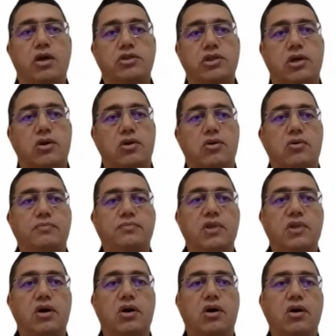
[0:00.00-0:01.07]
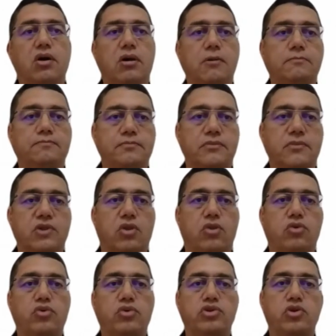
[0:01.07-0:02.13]
So all
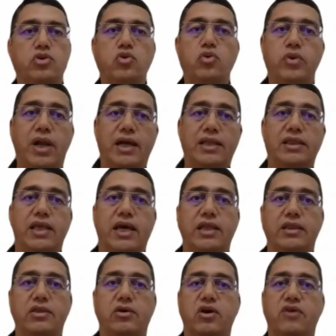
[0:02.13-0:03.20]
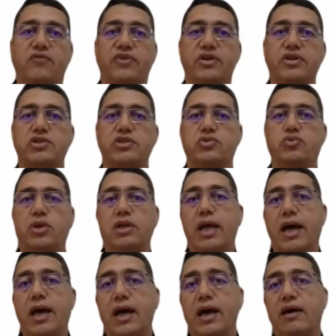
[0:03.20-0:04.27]
those who will attend the conference will
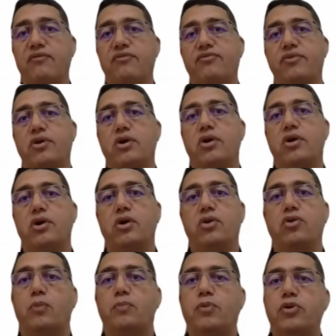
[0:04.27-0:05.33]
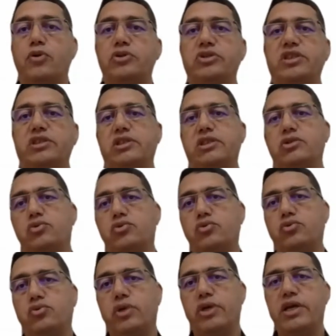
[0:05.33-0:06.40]
have the opportunity to
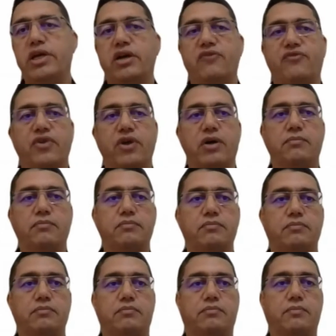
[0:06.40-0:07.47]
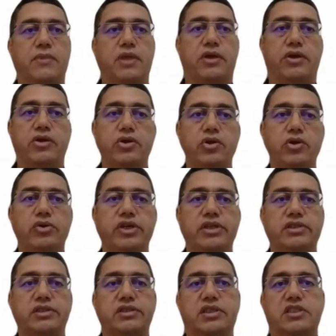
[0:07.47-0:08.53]
hear from
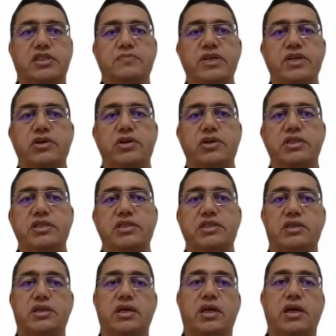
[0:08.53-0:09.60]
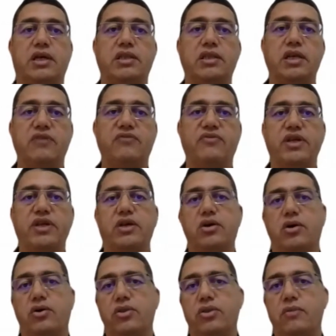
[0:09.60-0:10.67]
renowned speakers delivering
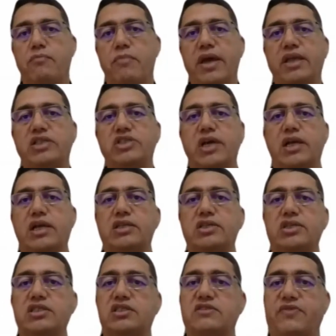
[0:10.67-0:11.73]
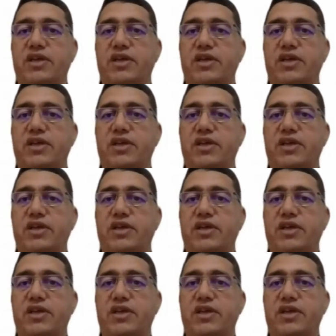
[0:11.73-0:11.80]
on the main challenges